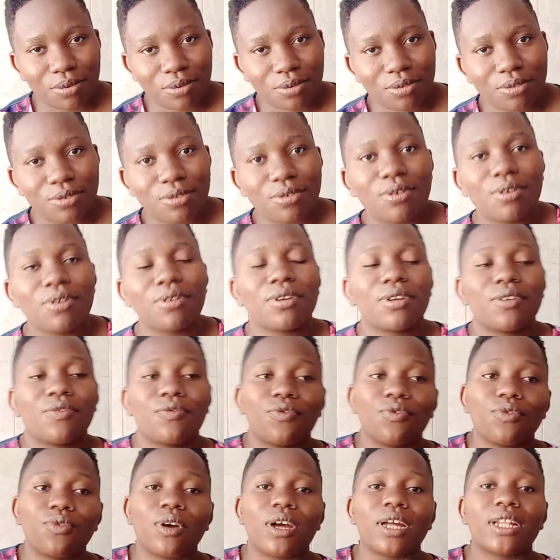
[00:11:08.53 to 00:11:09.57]
So if
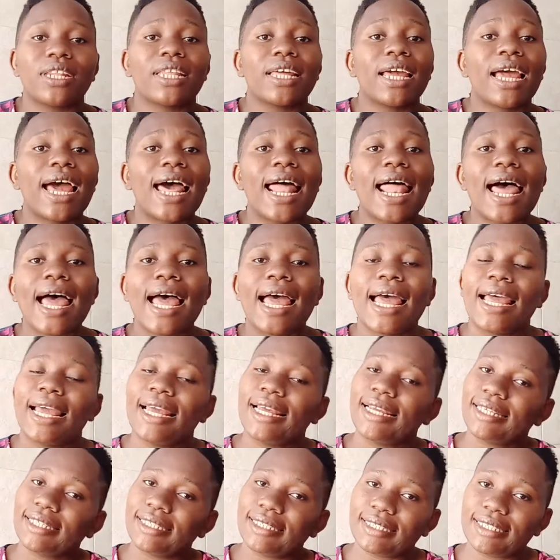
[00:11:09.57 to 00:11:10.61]
you are there
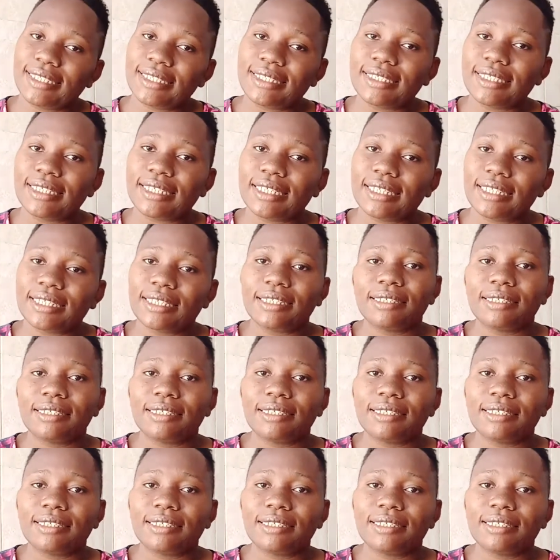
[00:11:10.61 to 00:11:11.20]
sitting,